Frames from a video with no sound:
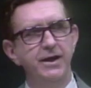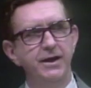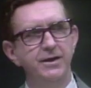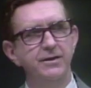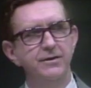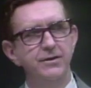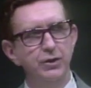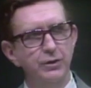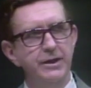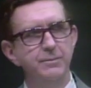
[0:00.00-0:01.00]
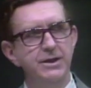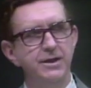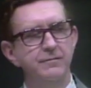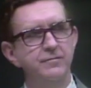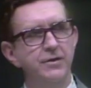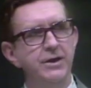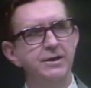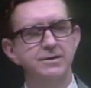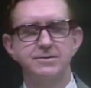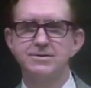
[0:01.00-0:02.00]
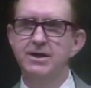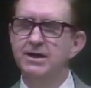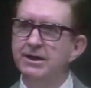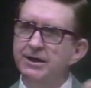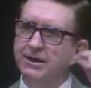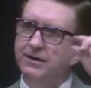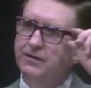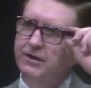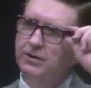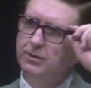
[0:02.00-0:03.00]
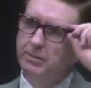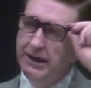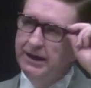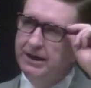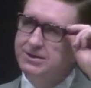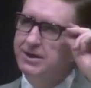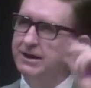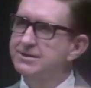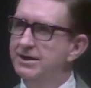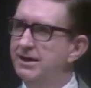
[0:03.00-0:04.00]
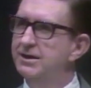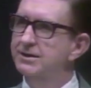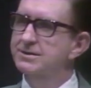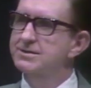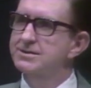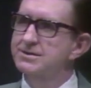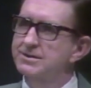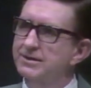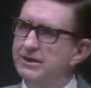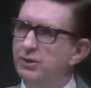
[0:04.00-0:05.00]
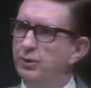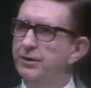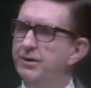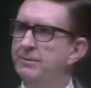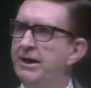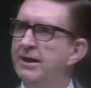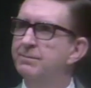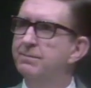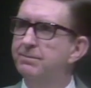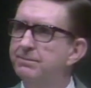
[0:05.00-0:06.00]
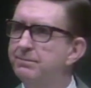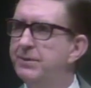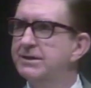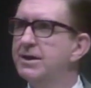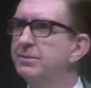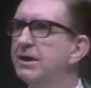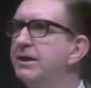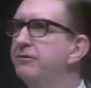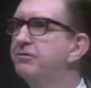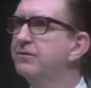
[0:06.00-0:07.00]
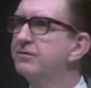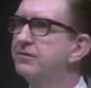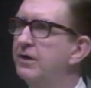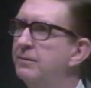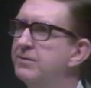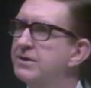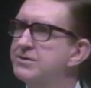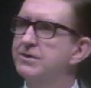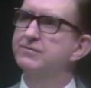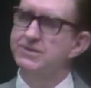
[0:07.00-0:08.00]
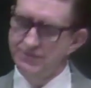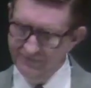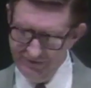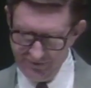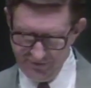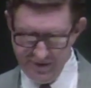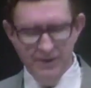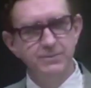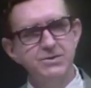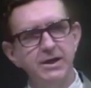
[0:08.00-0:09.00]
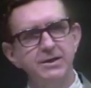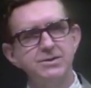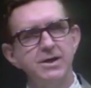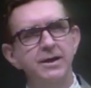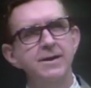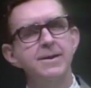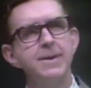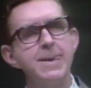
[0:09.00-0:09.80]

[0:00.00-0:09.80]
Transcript: had newly become friends. The old man, as they talked, the older man, picked up a leaf from the surface of the stream, said, Son,